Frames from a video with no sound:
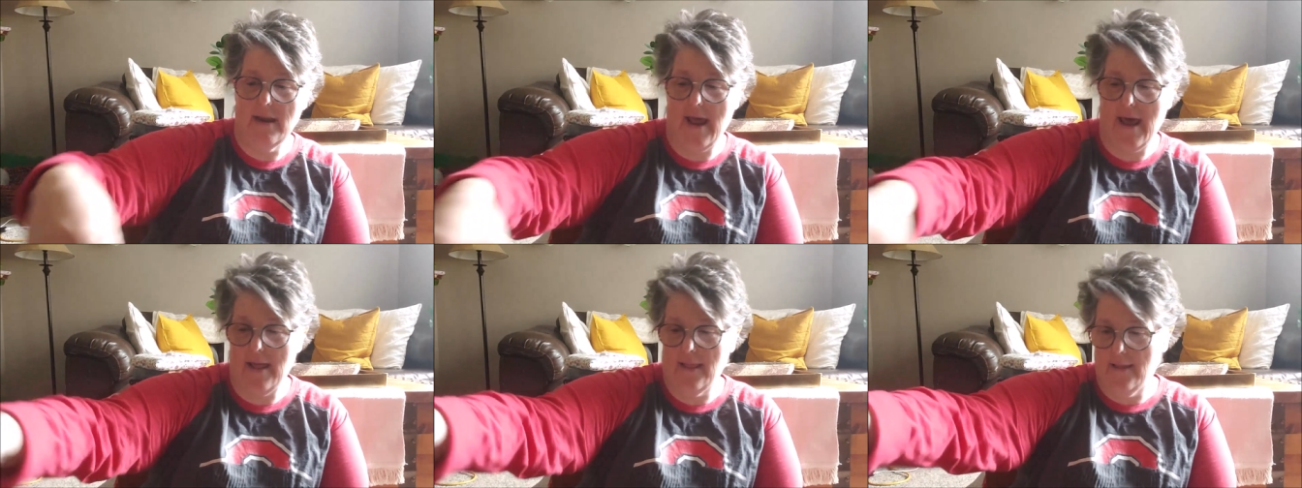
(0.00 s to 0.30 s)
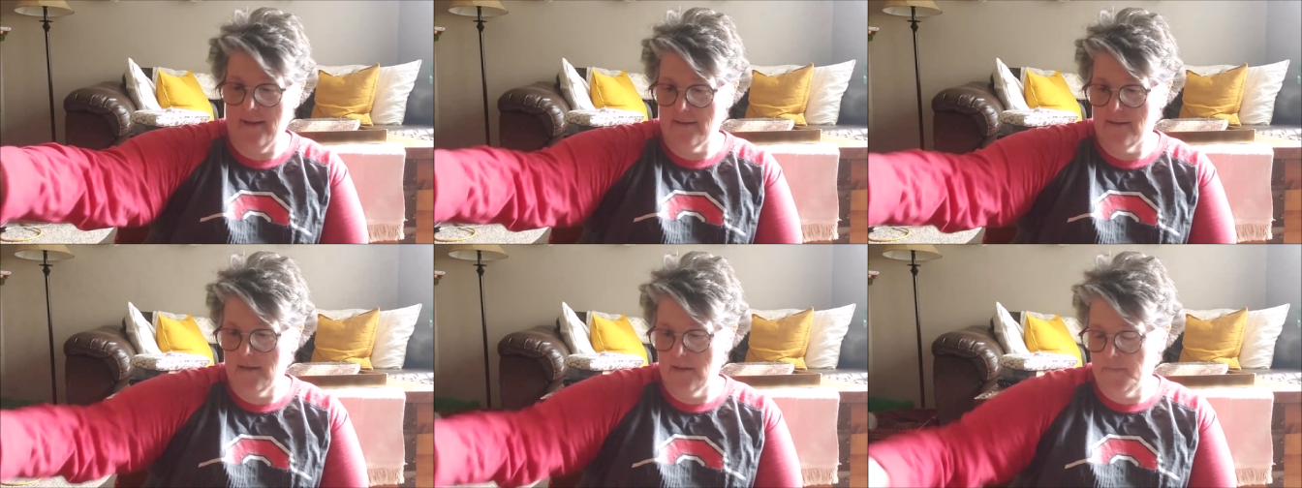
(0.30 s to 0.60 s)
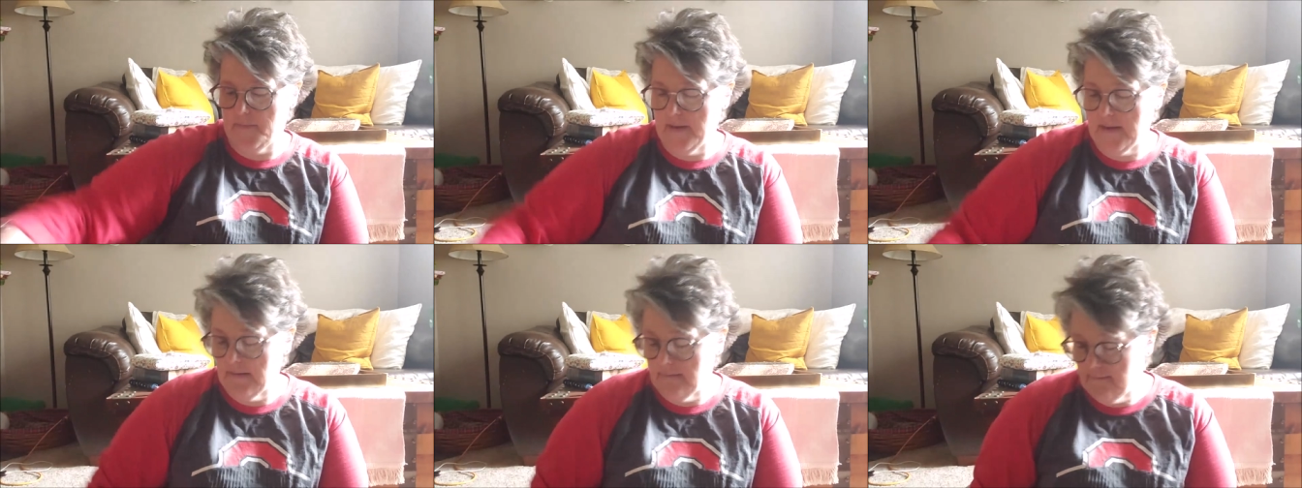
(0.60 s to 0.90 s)
And Alex has
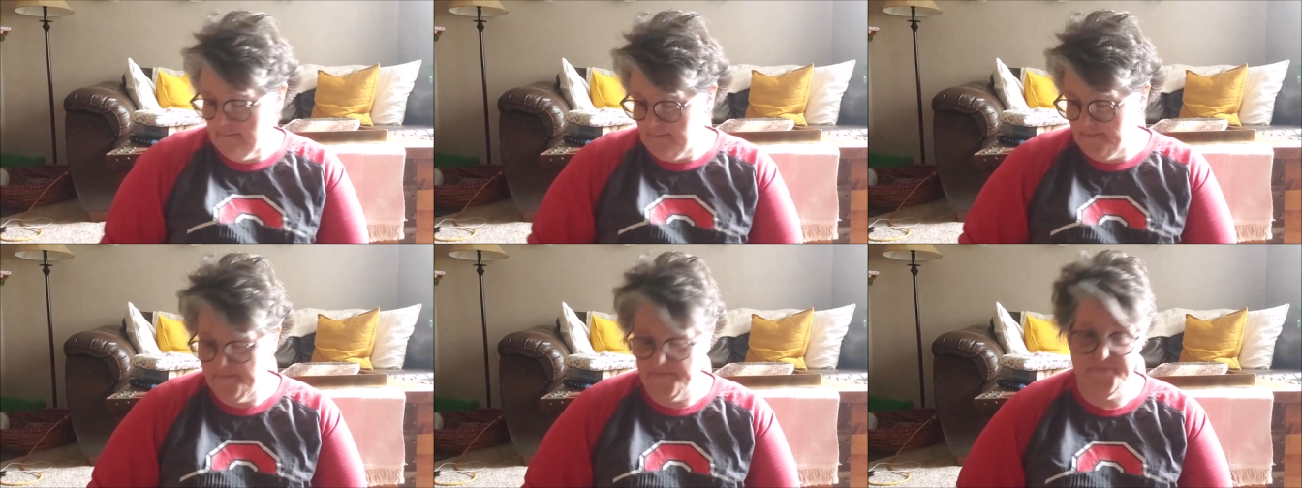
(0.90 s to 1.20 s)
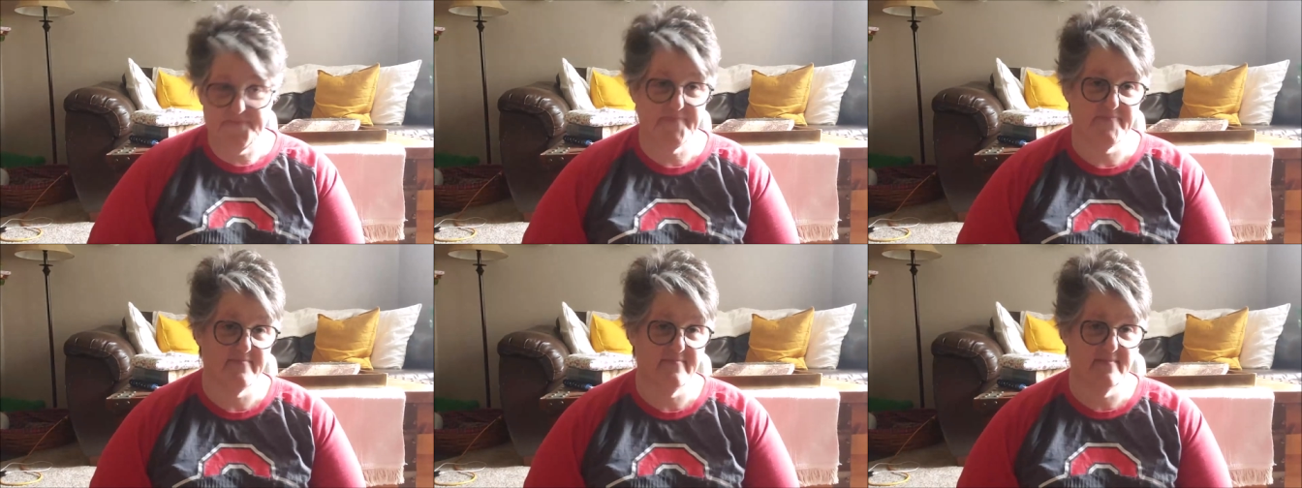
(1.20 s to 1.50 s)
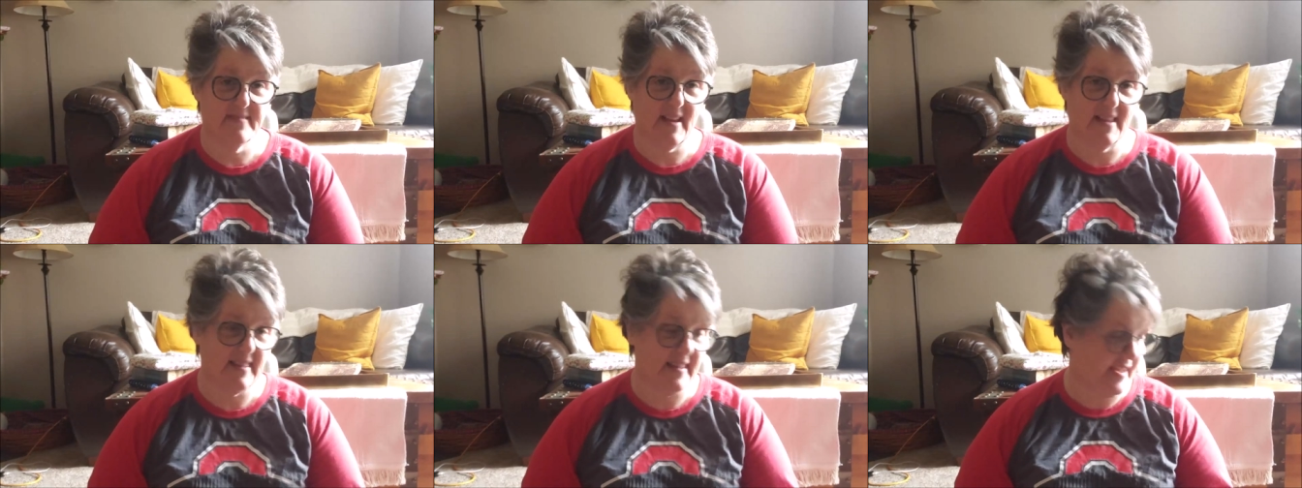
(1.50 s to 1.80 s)
been
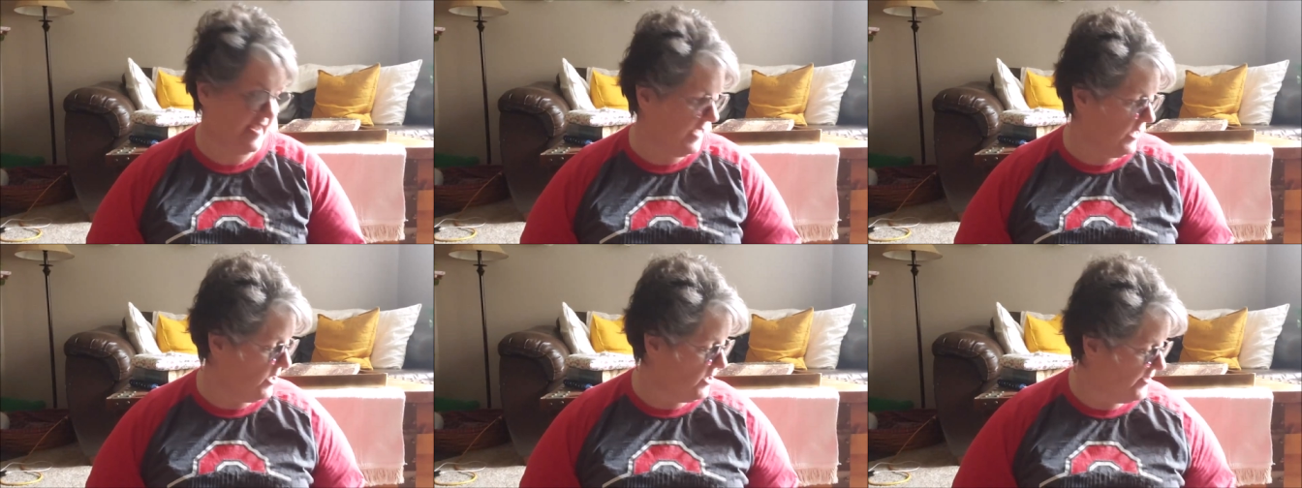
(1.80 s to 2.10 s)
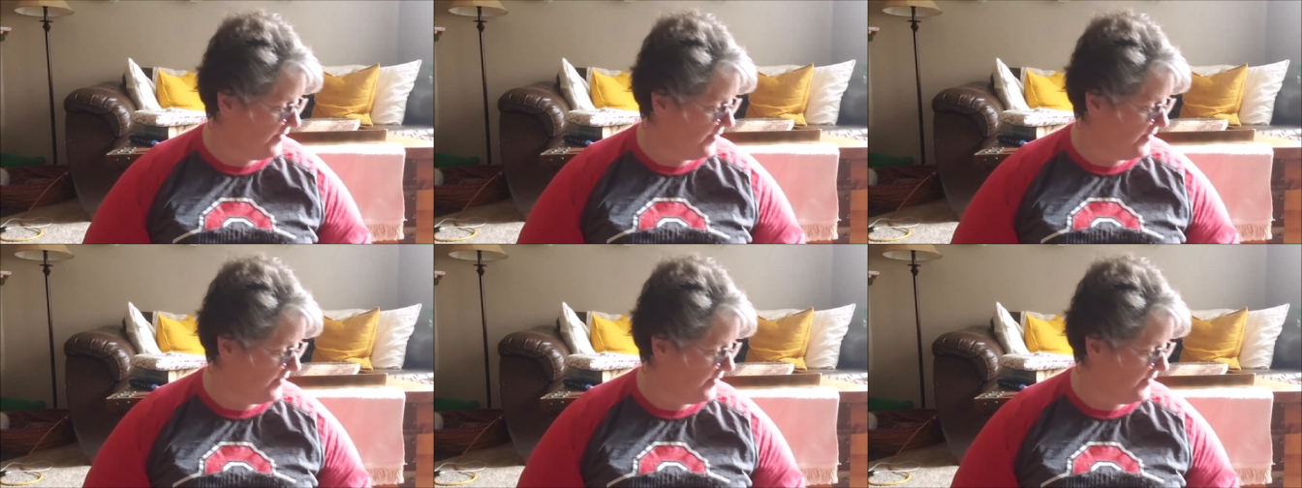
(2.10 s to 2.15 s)
licking